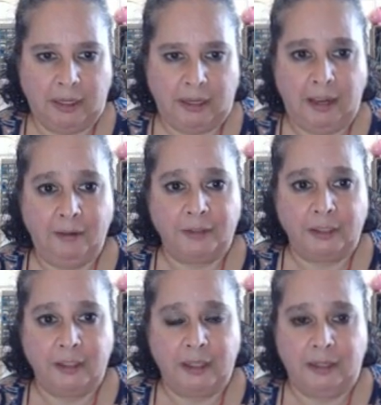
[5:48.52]
I have
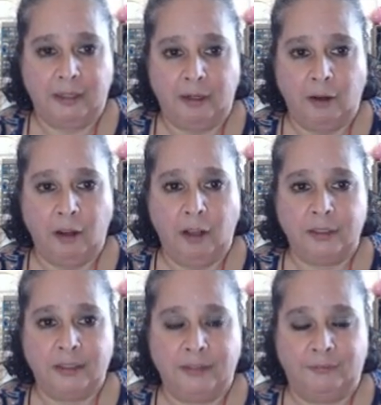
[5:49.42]
an, an
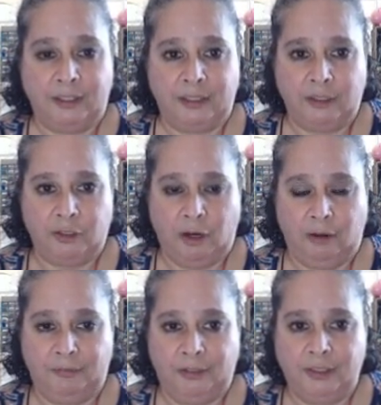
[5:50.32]
all vintage
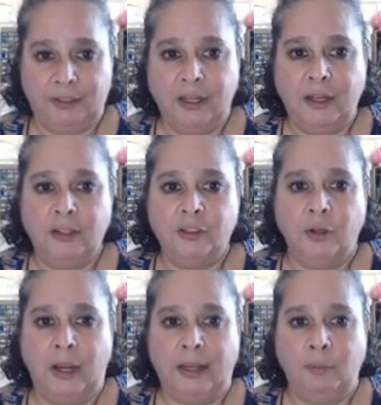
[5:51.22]
office. So
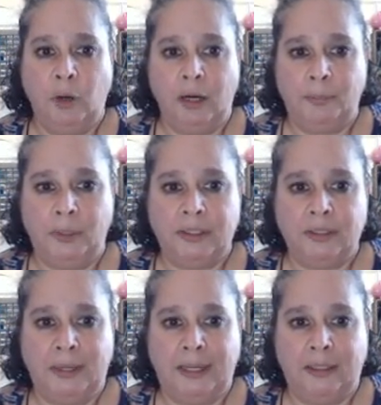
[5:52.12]
I want to put it
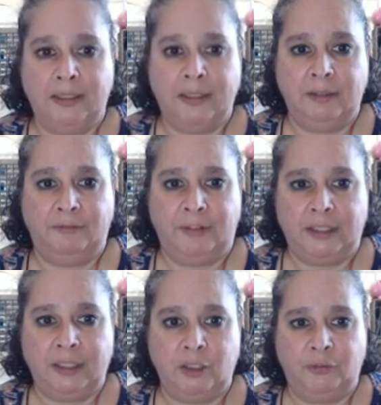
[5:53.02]
to my
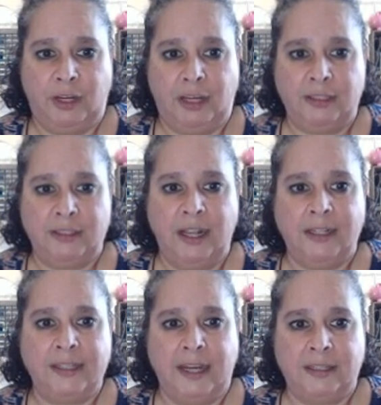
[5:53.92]
vintage finds,
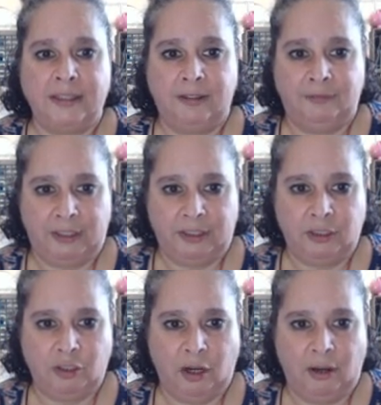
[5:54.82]
not desk,
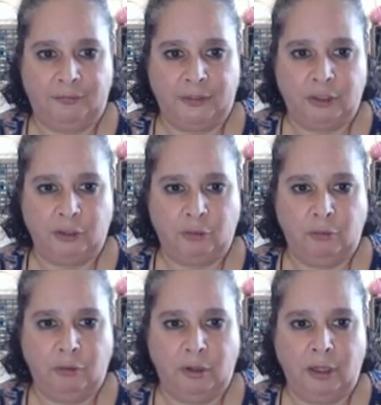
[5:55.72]
vintage office
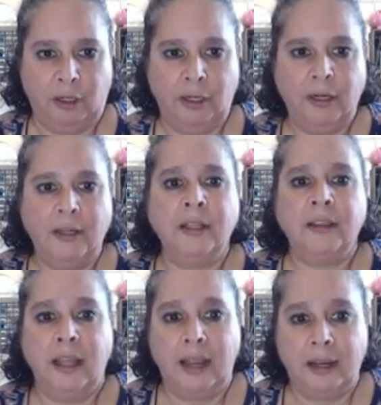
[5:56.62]
decor,
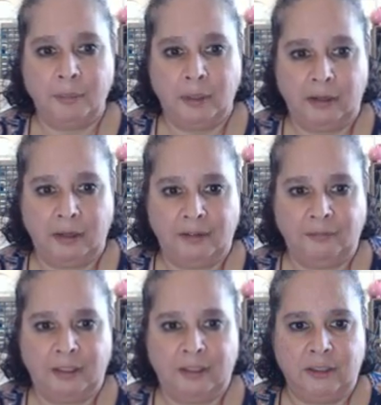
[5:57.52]
library
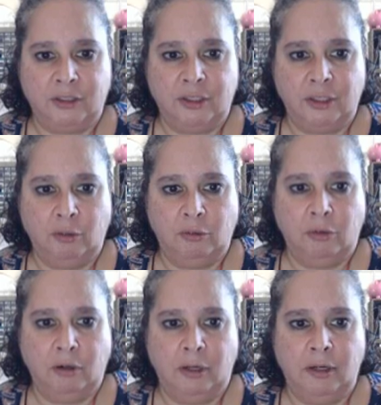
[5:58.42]
vintage
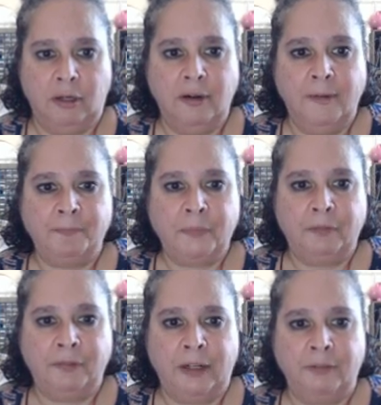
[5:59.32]
decor,
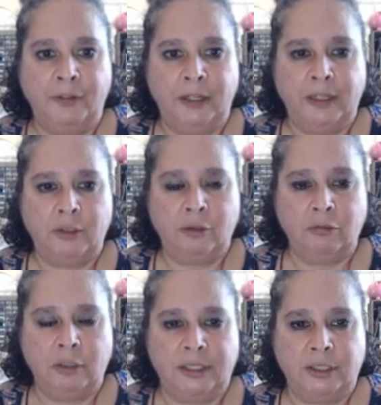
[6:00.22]
fun and funky
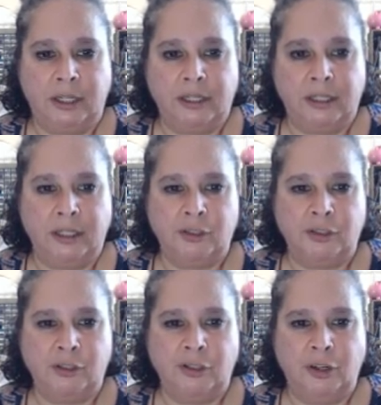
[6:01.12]
storage ideas.
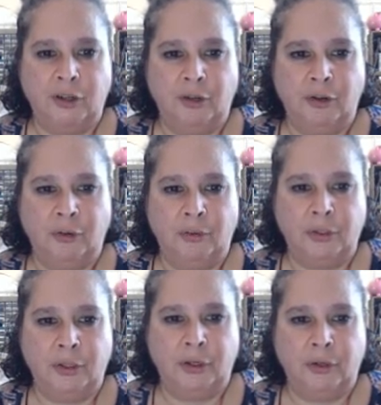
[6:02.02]
No,
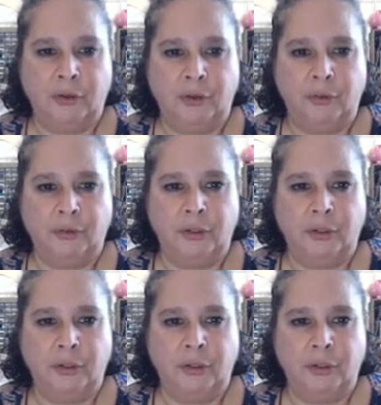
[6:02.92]
no,